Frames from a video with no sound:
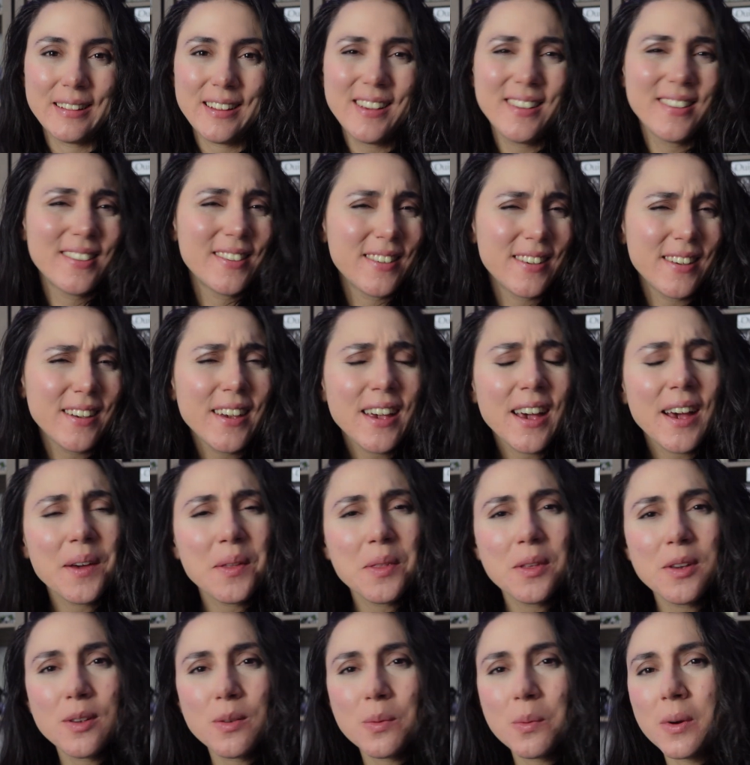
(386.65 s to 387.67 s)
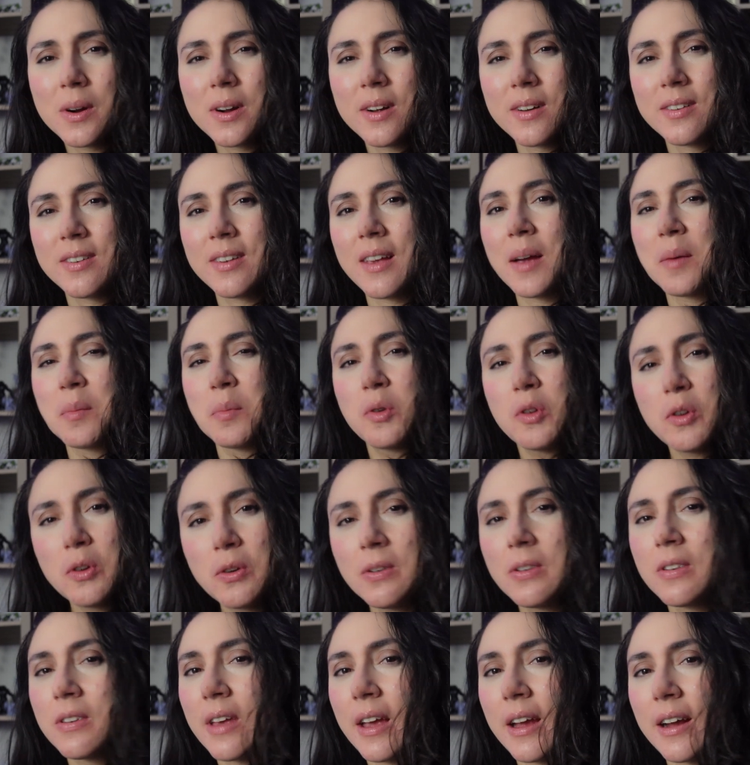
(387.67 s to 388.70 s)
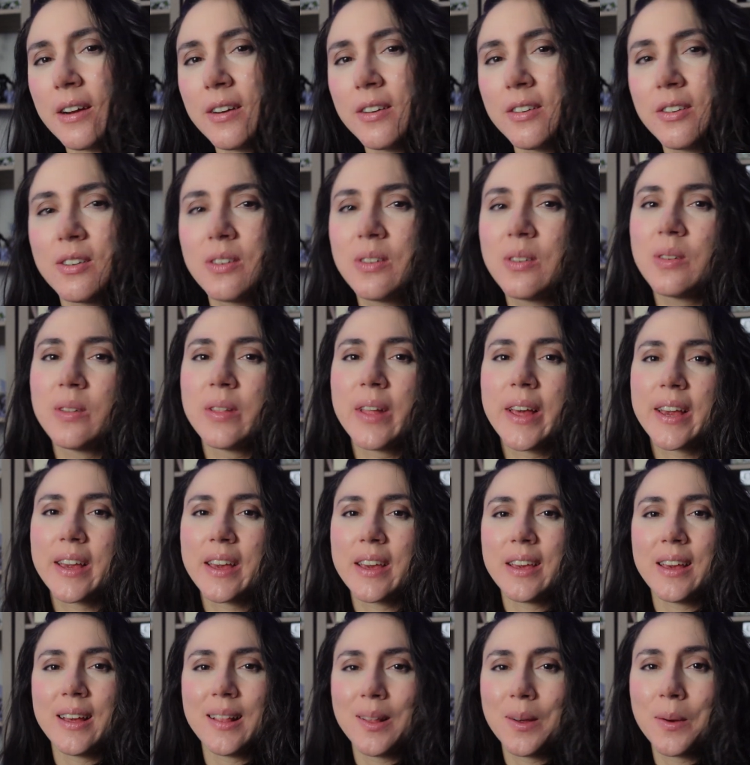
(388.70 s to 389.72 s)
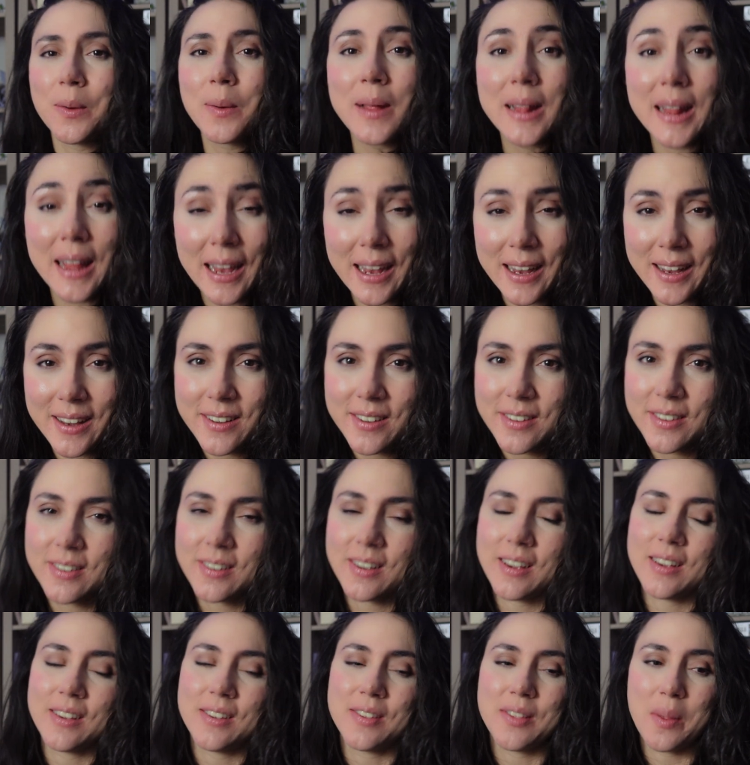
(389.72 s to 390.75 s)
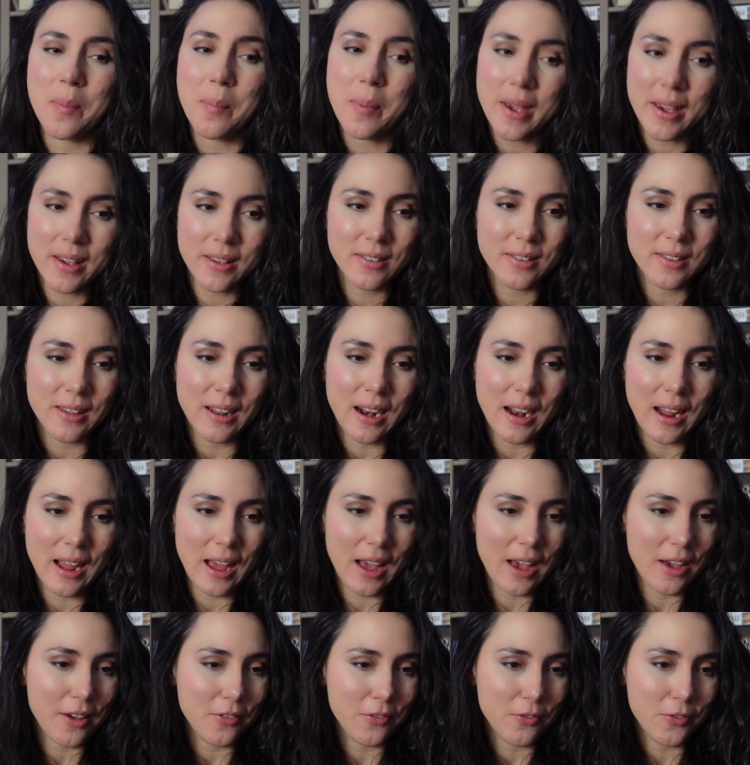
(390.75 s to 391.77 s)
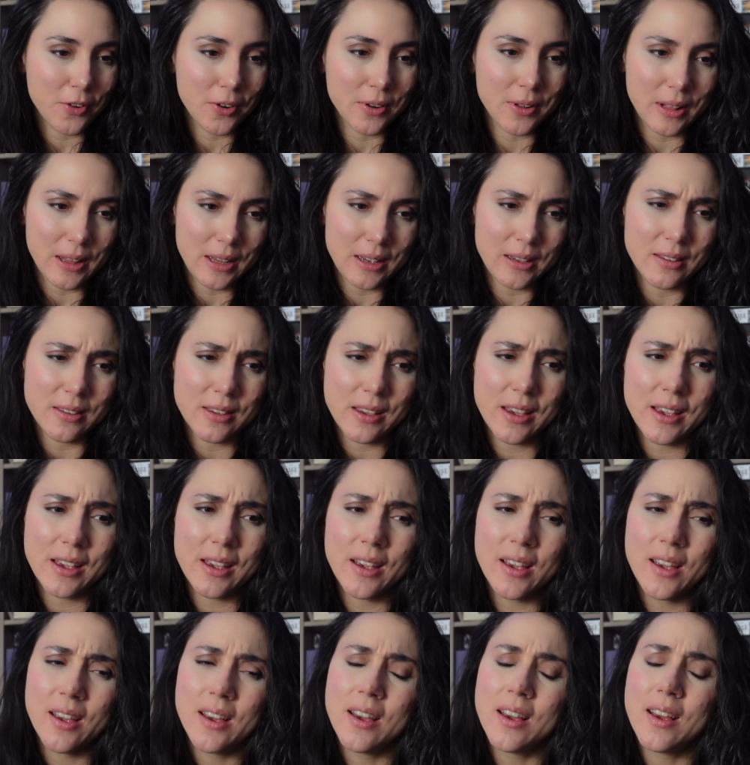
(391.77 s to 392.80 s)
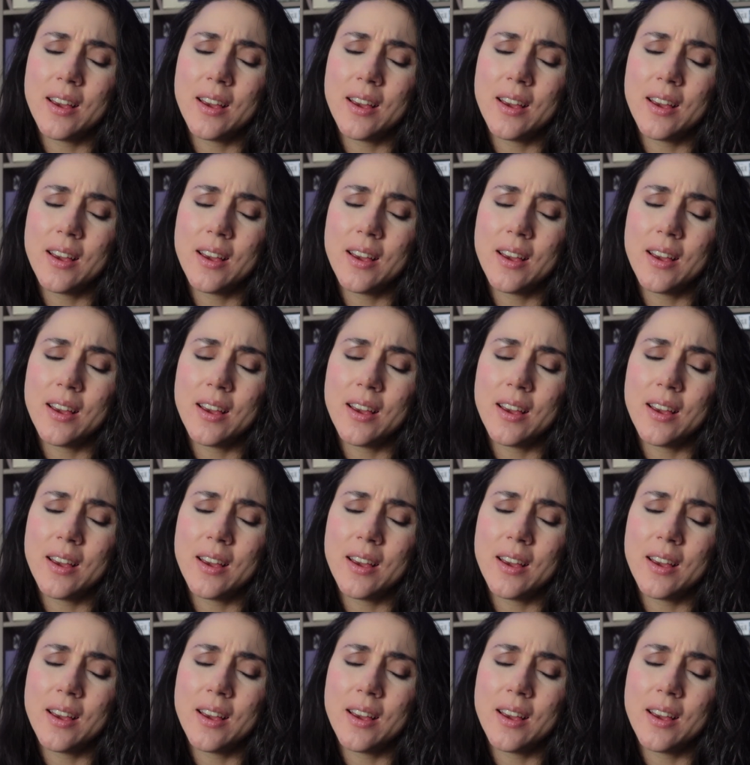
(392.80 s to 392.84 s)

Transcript: Let's see how this works. I'm too scared to do like a yellow glaze, because the paints that I have for glazing